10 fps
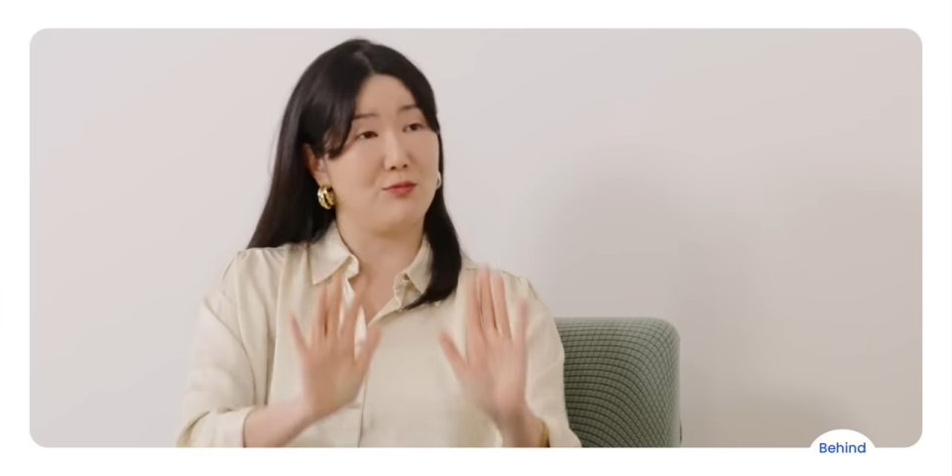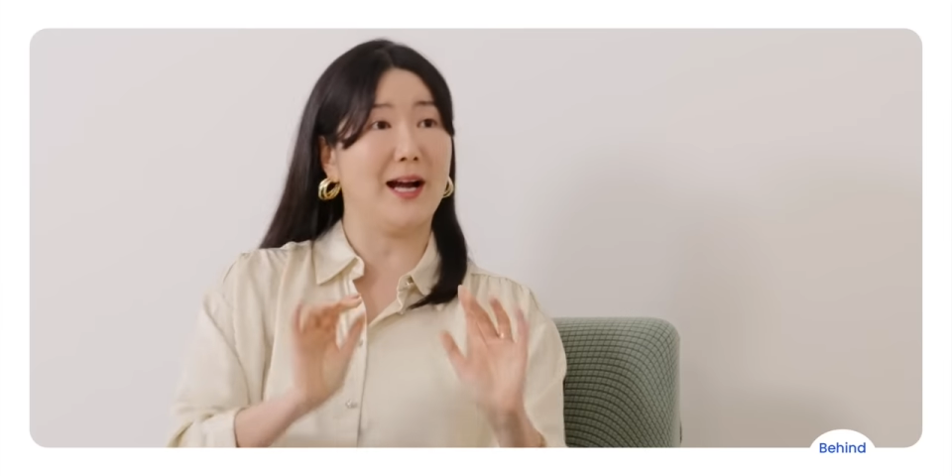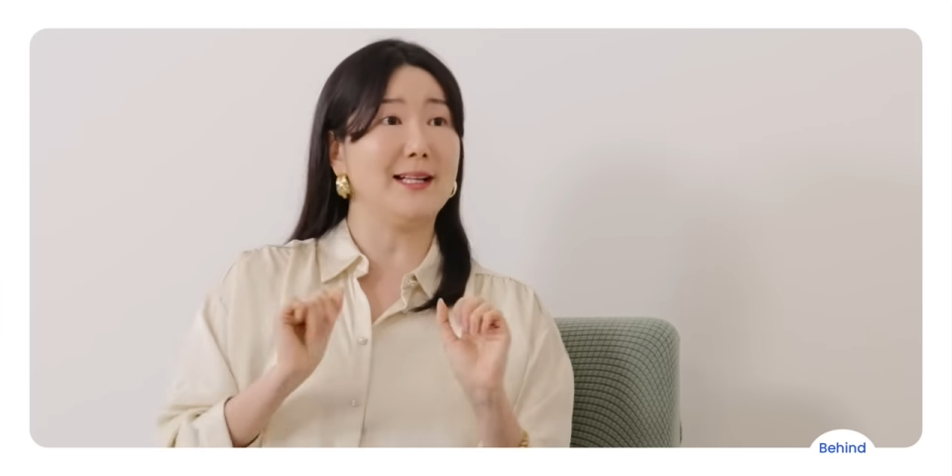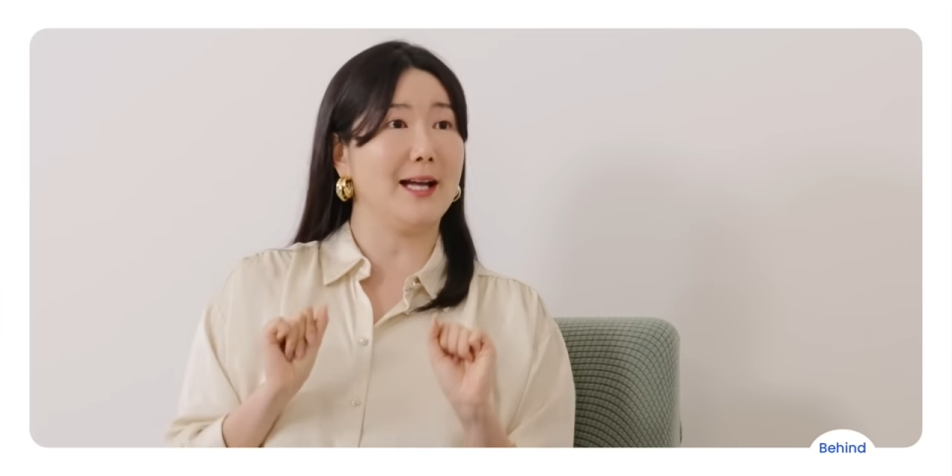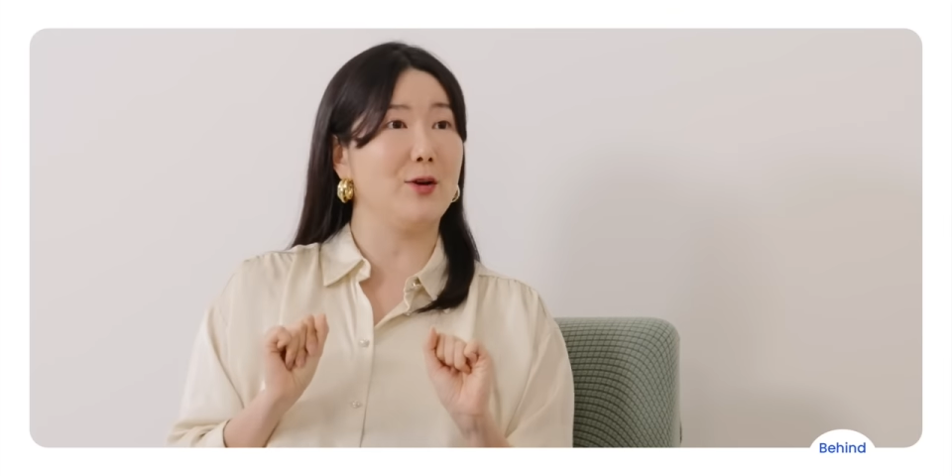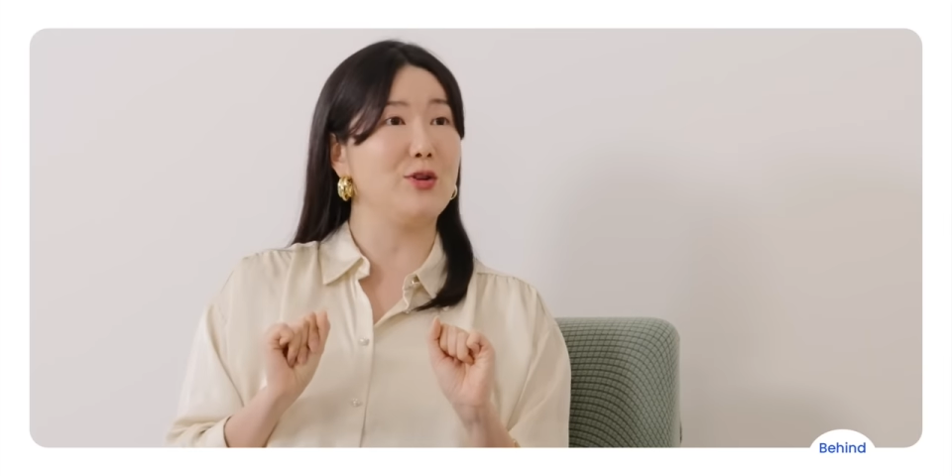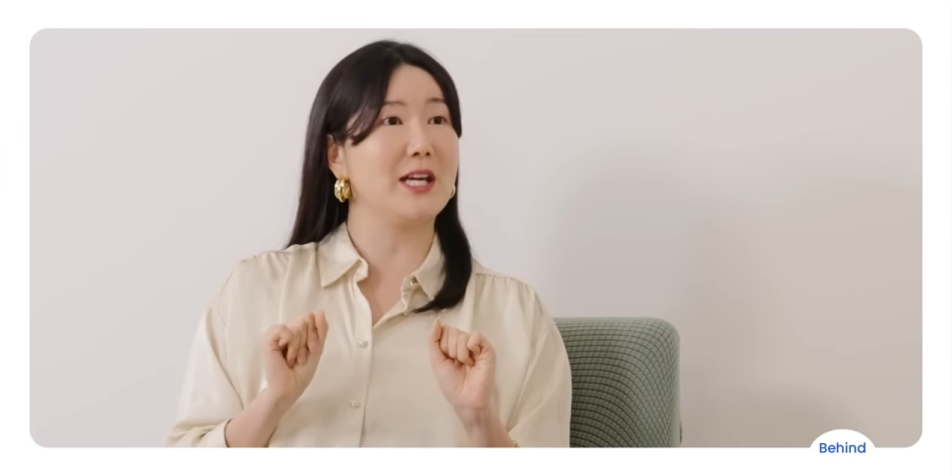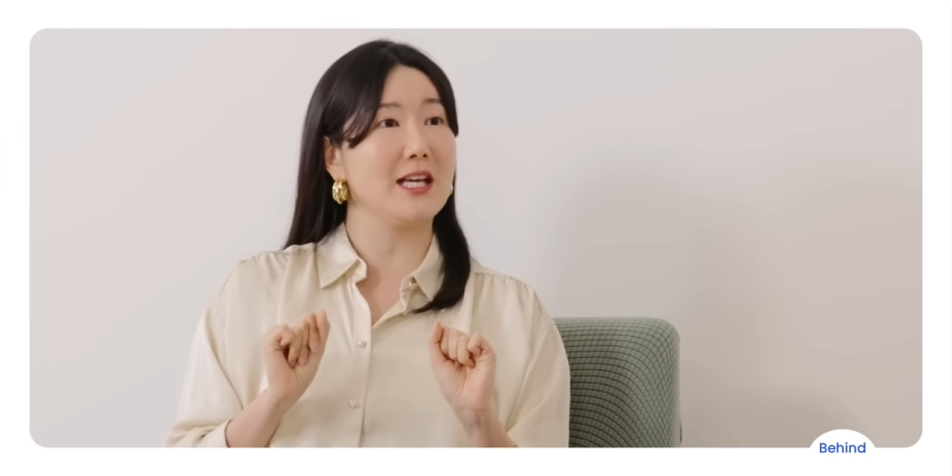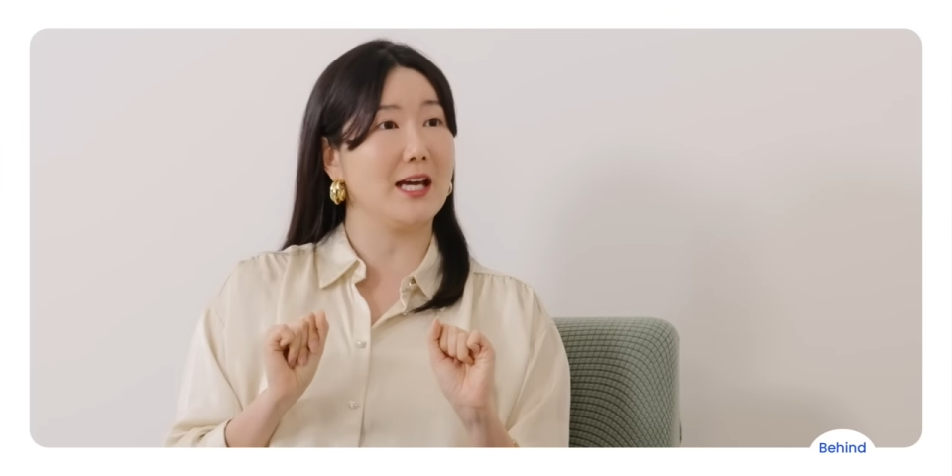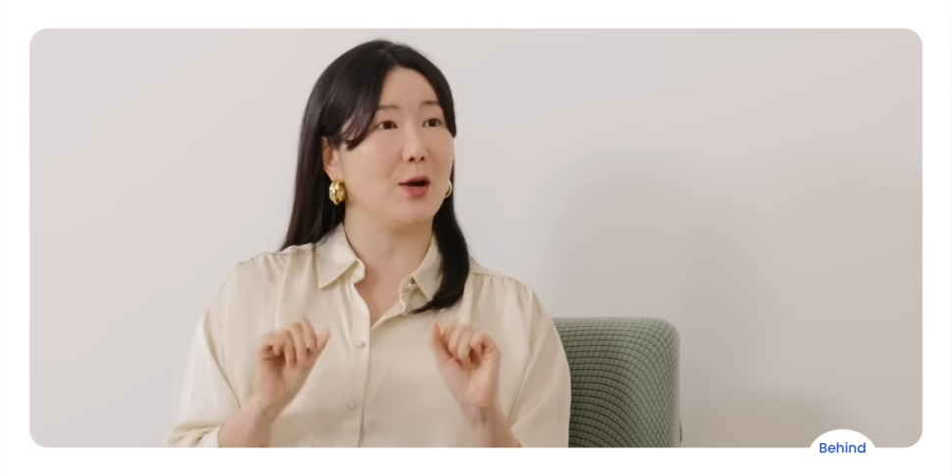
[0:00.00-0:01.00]
right now you
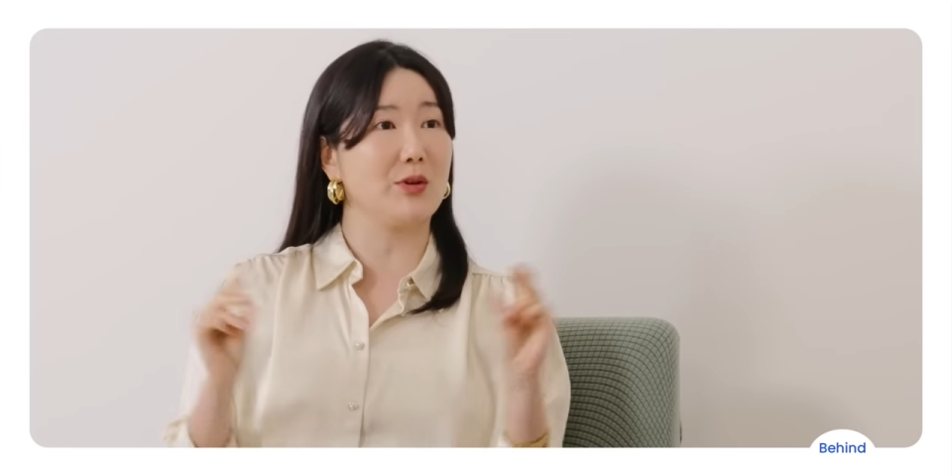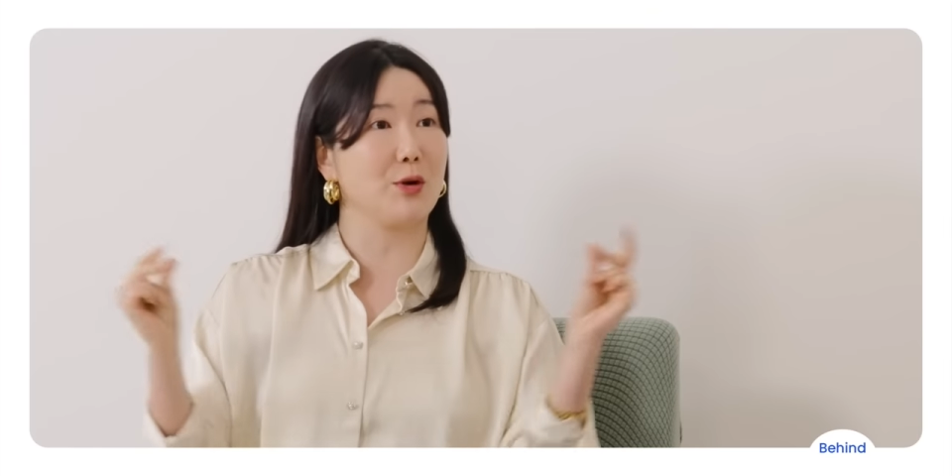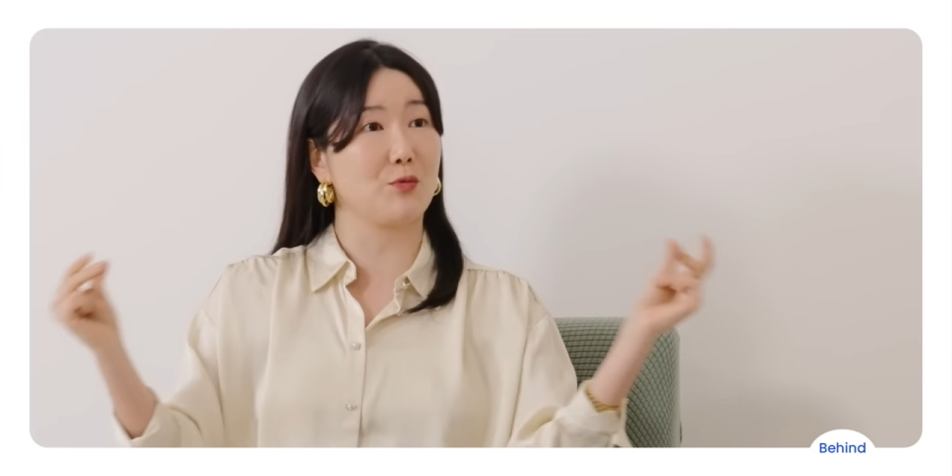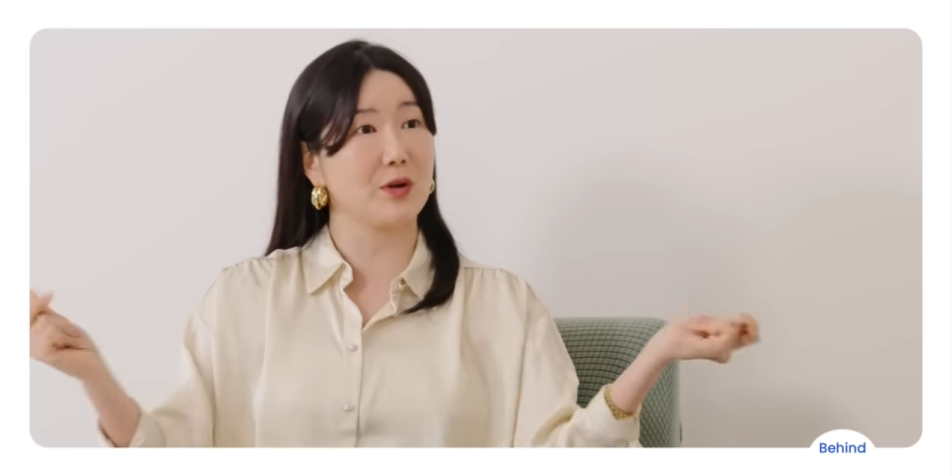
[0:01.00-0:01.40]
can get it with a